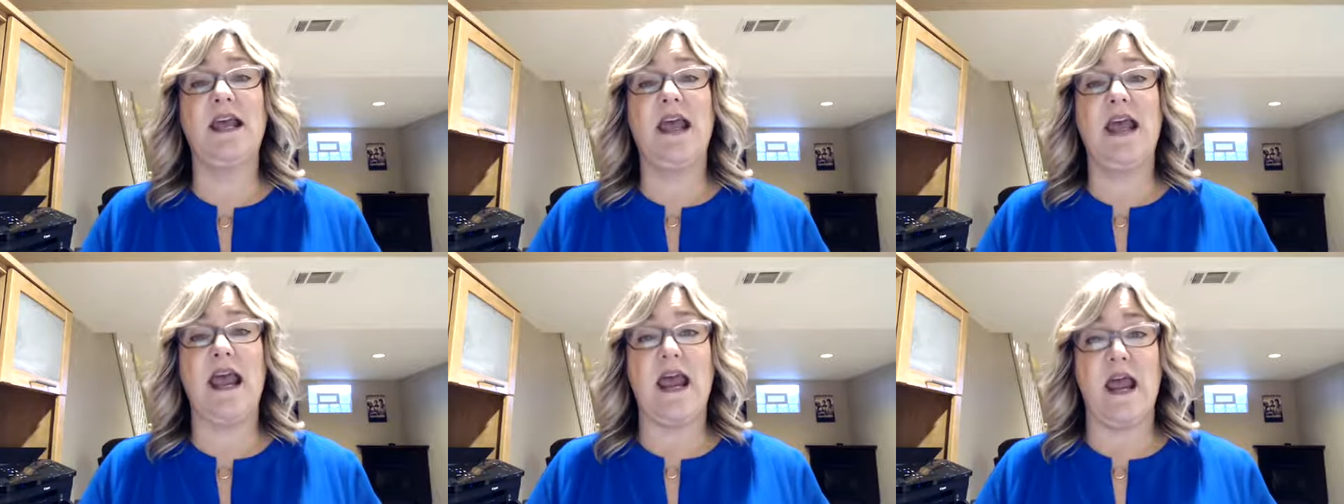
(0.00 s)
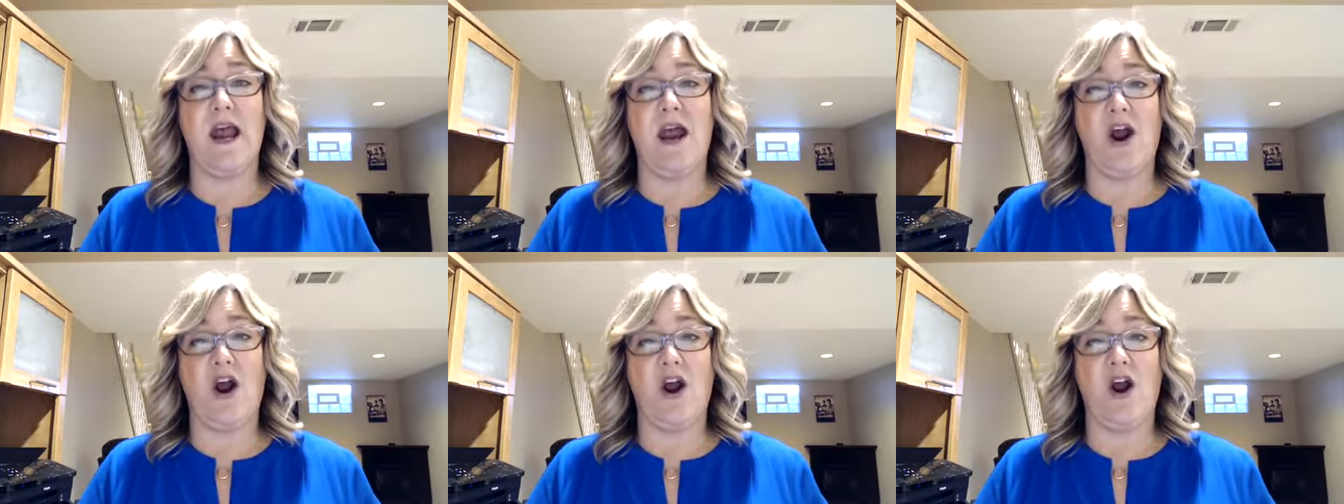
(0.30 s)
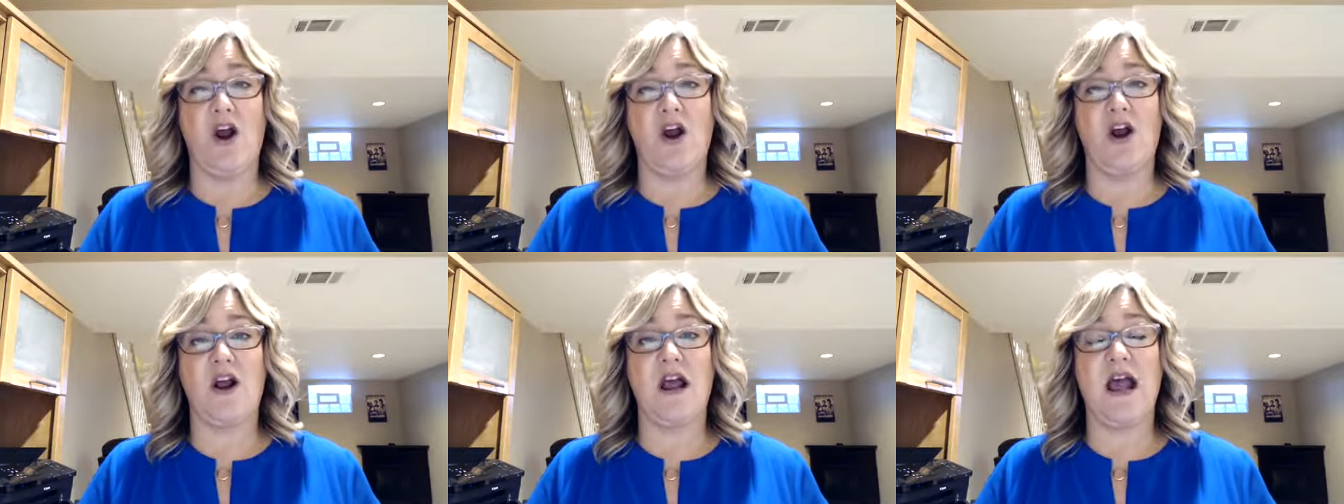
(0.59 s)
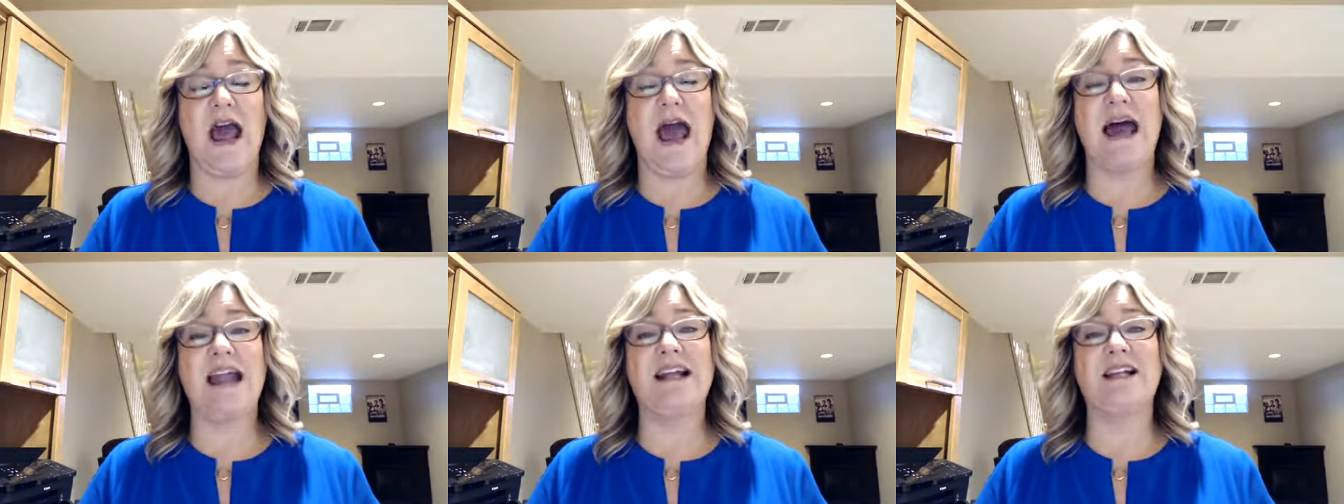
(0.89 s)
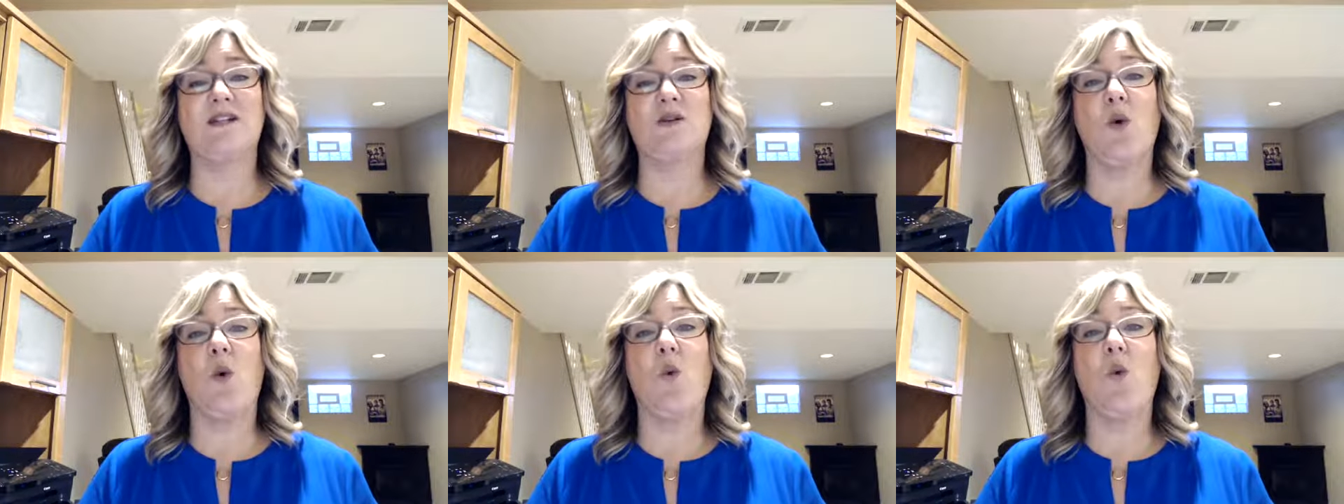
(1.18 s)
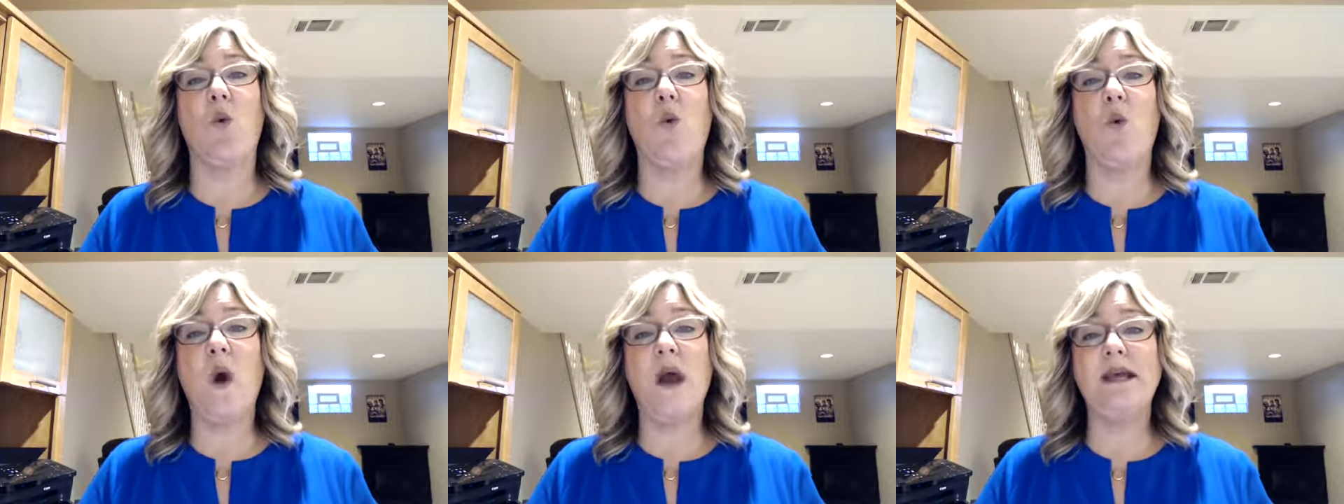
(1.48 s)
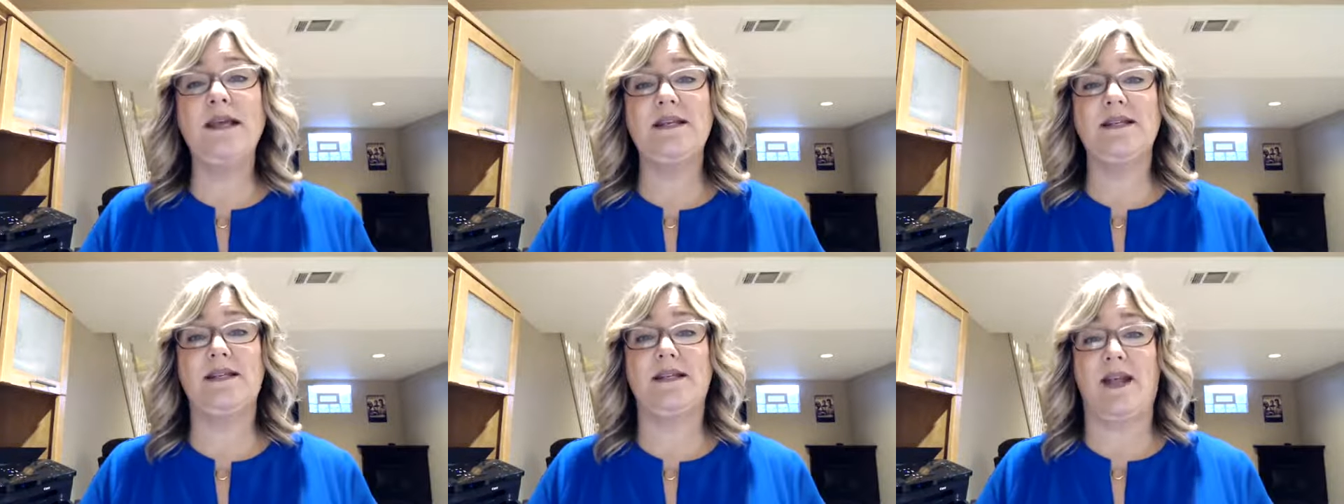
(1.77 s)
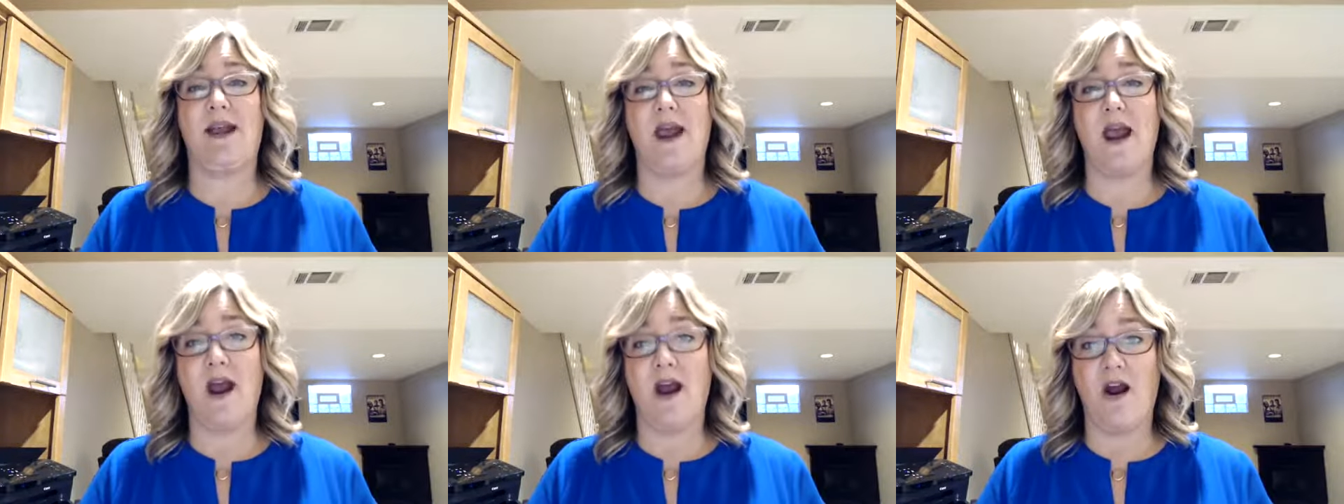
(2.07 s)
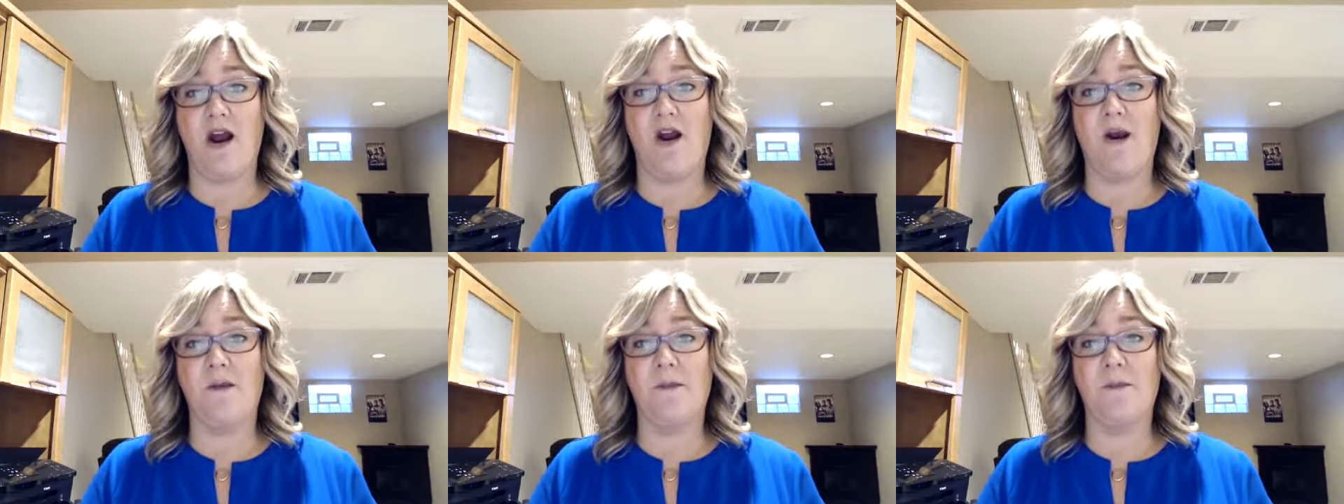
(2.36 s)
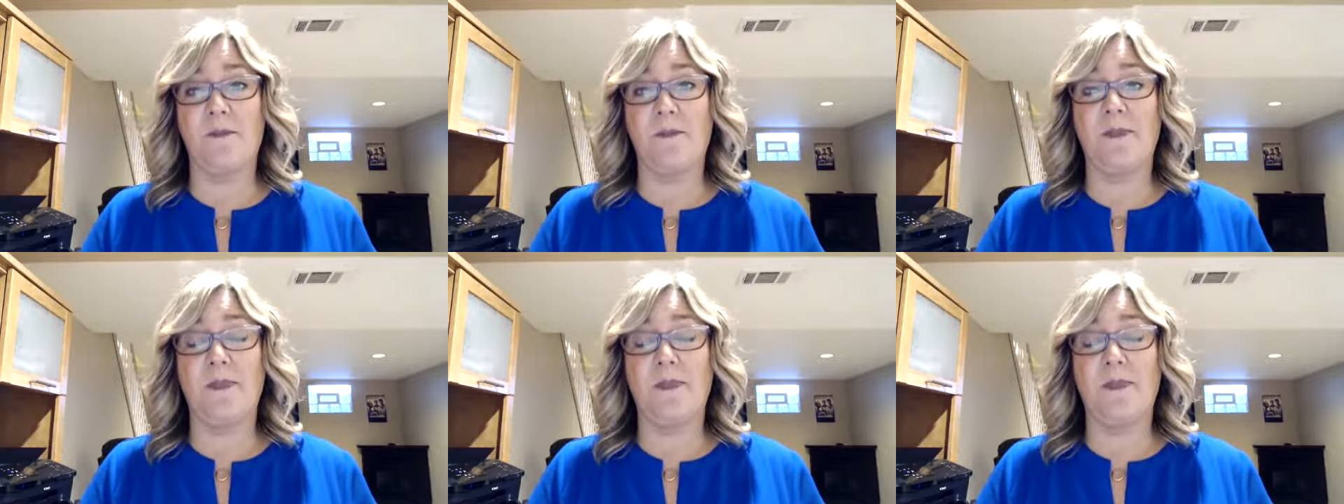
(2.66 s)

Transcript: hair, and it's white hair.